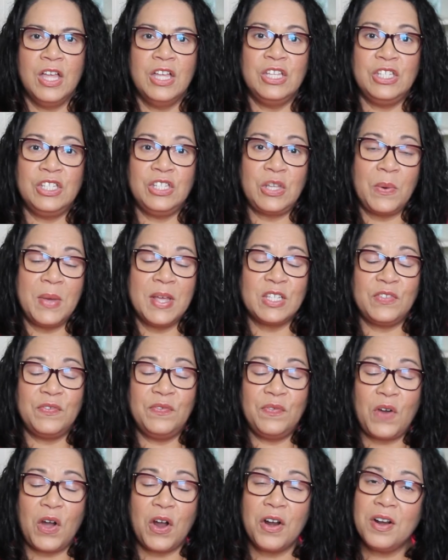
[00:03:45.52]
So as
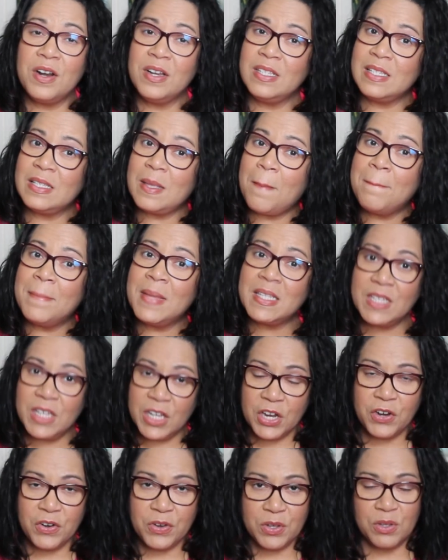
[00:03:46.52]
far as
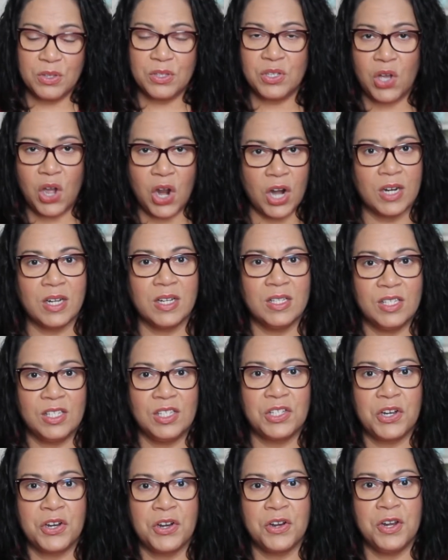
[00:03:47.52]
materials are
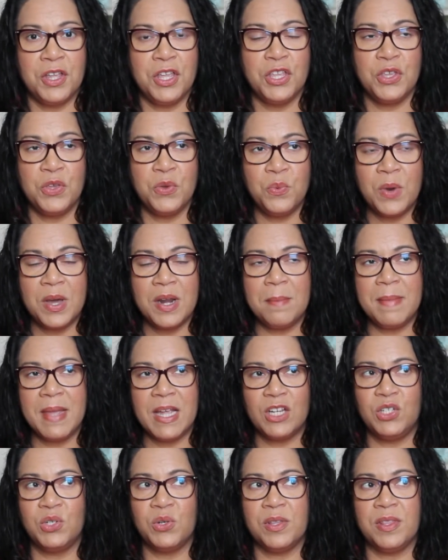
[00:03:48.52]
concerned, you want to
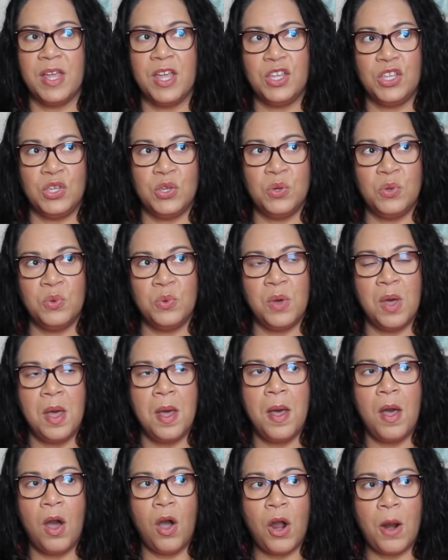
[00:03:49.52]
make sure that you
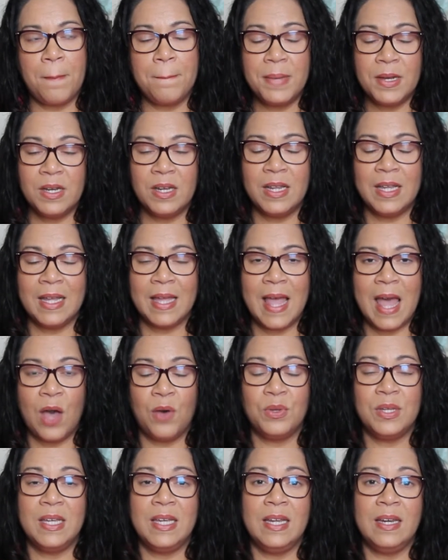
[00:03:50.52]
are putting
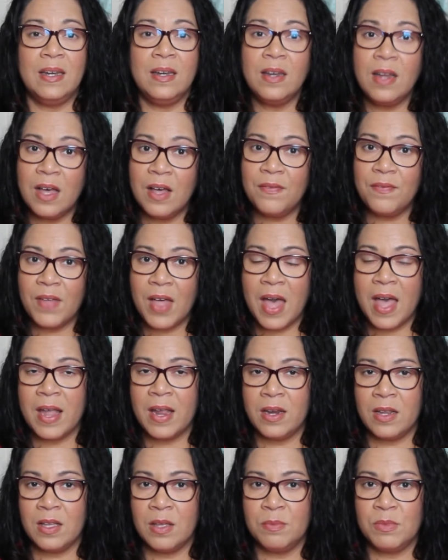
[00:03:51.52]
out enough
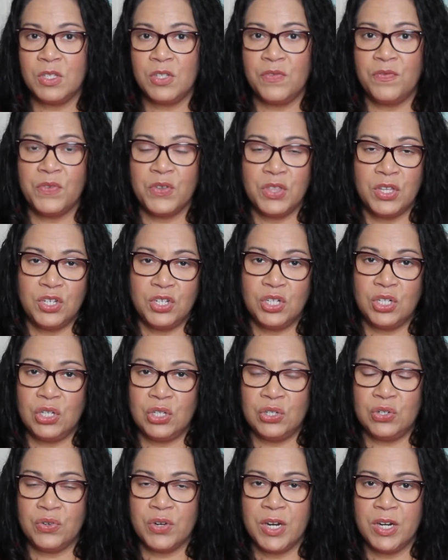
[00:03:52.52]
items for the
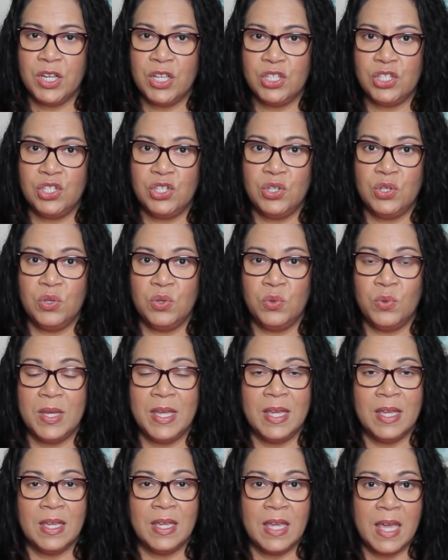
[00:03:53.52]
children to
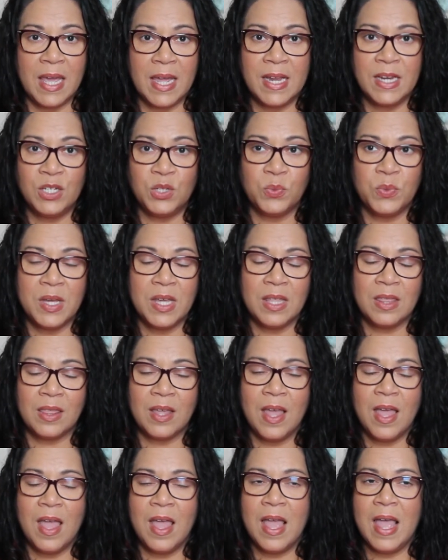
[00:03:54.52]
engage
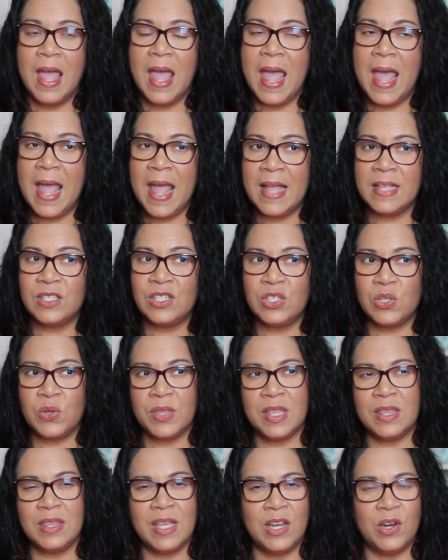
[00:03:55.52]
with, and so
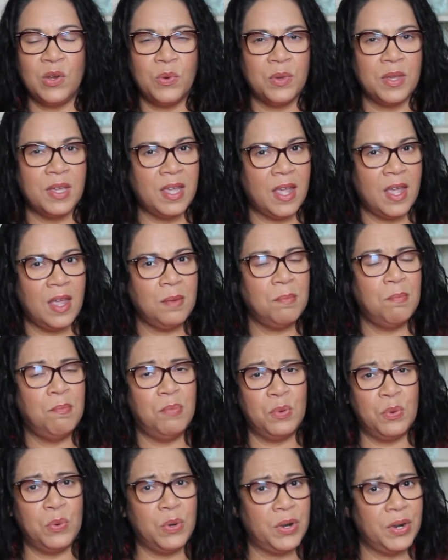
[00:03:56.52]
that they don't get
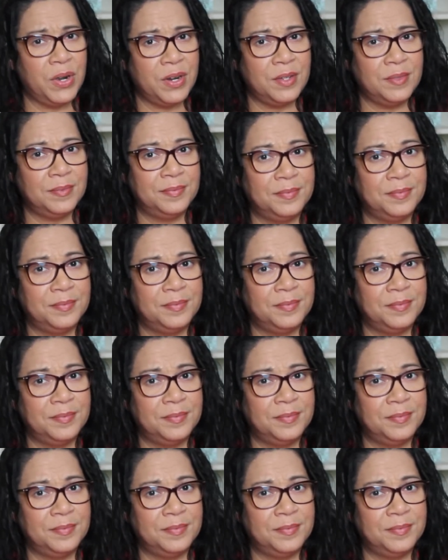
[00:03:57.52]
bored.